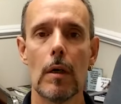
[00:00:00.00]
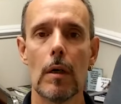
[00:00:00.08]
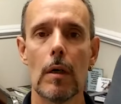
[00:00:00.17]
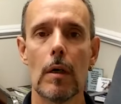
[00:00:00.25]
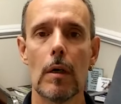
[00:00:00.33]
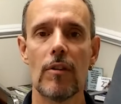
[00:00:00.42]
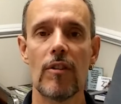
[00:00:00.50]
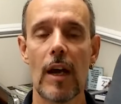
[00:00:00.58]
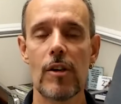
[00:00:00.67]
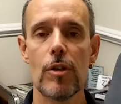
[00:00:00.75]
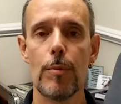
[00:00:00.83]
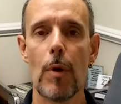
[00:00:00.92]
It's
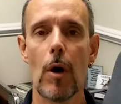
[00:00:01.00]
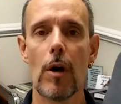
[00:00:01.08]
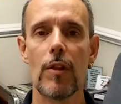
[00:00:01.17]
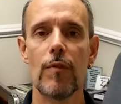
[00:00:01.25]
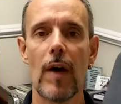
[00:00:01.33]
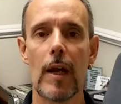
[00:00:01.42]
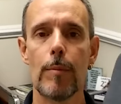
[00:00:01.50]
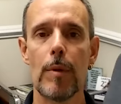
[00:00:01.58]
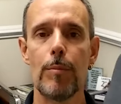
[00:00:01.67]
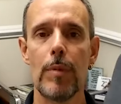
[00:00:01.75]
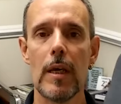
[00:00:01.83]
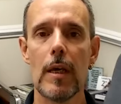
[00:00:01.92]
actually part of the
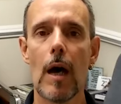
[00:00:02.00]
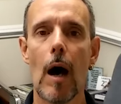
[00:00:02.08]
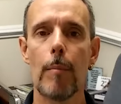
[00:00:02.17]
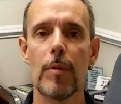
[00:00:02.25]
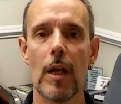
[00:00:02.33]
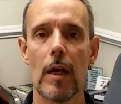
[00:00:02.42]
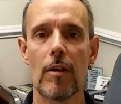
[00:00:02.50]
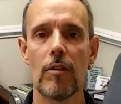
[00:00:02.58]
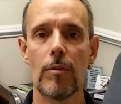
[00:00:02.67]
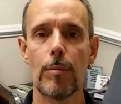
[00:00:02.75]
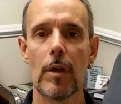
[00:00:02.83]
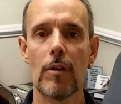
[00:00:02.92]
vitamin B
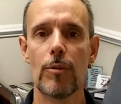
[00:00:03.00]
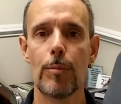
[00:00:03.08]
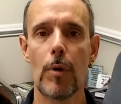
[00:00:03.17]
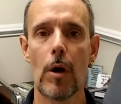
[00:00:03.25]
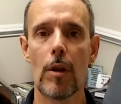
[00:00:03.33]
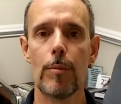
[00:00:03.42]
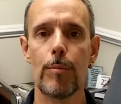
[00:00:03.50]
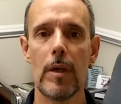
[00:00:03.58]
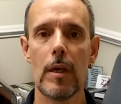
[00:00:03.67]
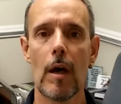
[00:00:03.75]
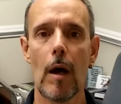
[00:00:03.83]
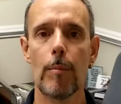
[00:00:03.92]
complex, but it's a part of the
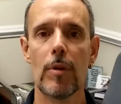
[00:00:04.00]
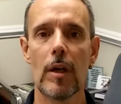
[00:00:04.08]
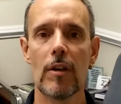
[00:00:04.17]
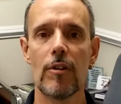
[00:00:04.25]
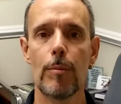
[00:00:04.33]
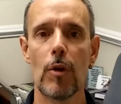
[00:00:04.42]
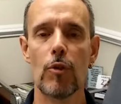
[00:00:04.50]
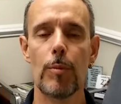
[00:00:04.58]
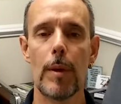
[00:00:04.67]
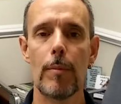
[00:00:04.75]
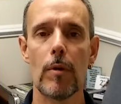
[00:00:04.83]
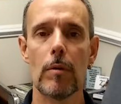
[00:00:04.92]
B complex that
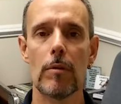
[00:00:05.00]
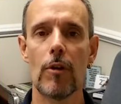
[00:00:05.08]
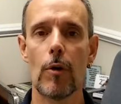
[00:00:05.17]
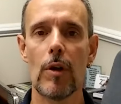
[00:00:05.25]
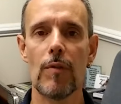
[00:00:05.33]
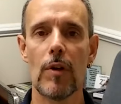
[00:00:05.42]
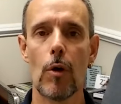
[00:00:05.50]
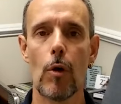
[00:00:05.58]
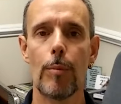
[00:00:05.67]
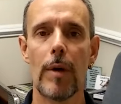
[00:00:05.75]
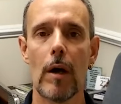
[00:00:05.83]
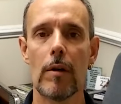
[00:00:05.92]
most people don't even know
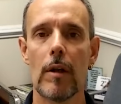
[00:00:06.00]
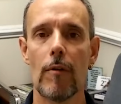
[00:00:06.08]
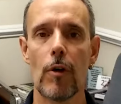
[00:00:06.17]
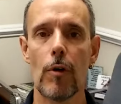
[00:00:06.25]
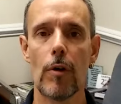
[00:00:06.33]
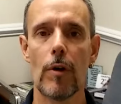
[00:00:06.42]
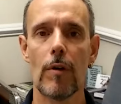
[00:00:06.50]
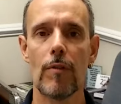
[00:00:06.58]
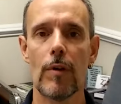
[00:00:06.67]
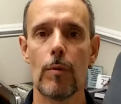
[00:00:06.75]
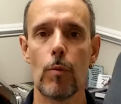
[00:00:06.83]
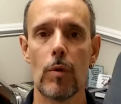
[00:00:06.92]
about, never heard
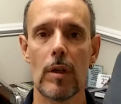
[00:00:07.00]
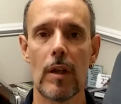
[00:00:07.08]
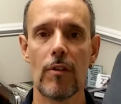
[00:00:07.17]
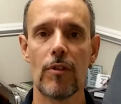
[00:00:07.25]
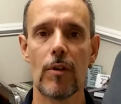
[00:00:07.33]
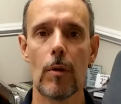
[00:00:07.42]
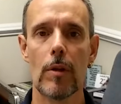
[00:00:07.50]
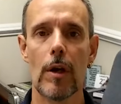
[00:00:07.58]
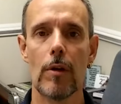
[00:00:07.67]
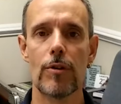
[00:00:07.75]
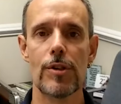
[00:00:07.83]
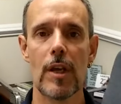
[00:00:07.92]
of, and wouldn't necessarily
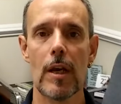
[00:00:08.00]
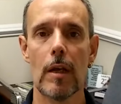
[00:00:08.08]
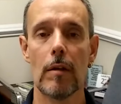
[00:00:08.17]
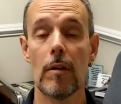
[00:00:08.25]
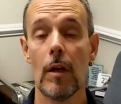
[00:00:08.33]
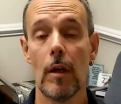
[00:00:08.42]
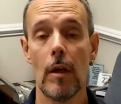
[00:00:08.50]
understand.